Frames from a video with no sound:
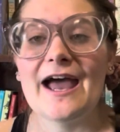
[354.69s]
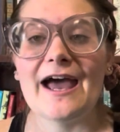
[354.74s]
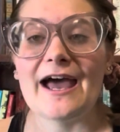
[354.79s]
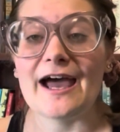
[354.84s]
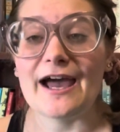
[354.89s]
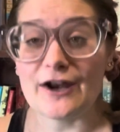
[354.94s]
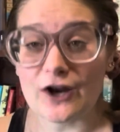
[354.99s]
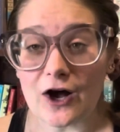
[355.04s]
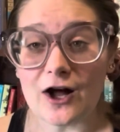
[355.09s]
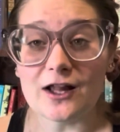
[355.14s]

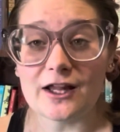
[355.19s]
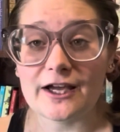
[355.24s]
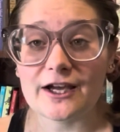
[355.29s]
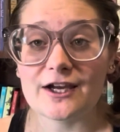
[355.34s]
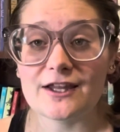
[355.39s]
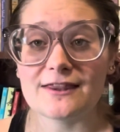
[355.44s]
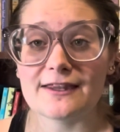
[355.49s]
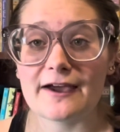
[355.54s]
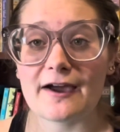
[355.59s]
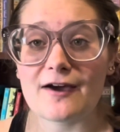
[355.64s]
And all I
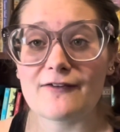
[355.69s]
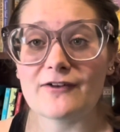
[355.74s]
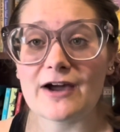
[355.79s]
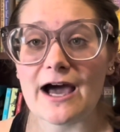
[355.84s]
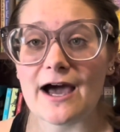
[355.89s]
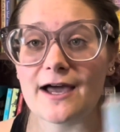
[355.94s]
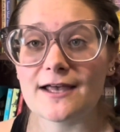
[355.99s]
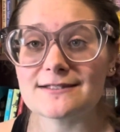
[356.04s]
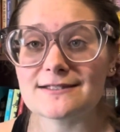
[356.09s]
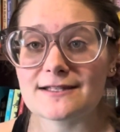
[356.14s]
could think of,
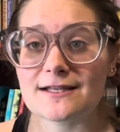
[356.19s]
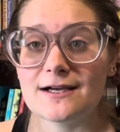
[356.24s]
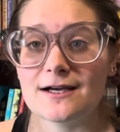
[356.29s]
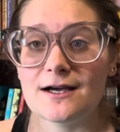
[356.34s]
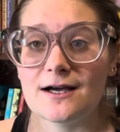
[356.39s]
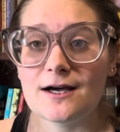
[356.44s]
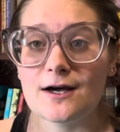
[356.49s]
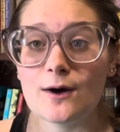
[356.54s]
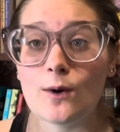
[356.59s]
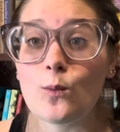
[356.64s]
guys,
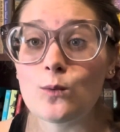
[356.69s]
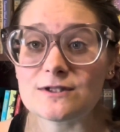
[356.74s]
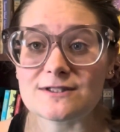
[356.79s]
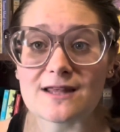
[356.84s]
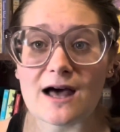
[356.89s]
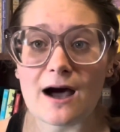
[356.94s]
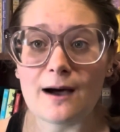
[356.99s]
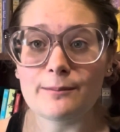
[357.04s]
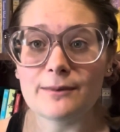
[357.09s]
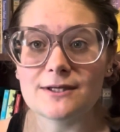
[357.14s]
was The
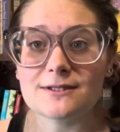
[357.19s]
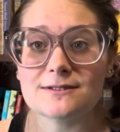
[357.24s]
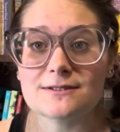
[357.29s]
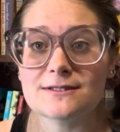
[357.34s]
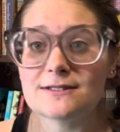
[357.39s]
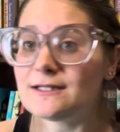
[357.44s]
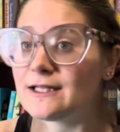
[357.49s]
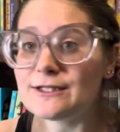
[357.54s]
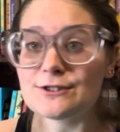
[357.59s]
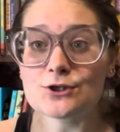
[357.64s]
Hobbit.
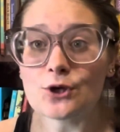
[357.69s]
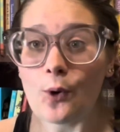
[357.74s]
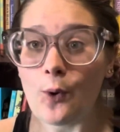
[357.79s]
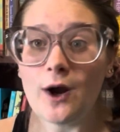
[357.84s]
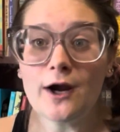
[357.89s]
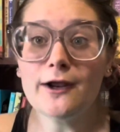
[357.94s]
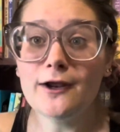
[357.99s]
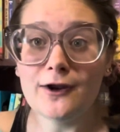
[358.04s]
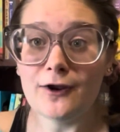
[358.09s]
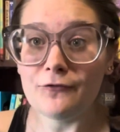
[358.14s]
Let's go on
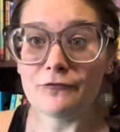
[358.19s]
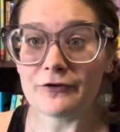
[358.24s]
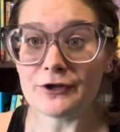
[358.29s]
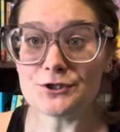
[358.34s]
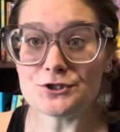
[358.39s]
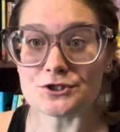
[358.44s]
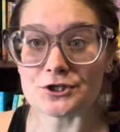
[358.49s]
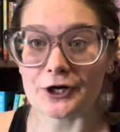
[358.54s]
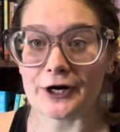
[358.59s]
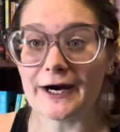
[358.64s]
an
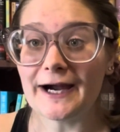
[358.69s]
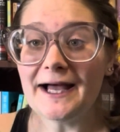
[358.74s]
adventure.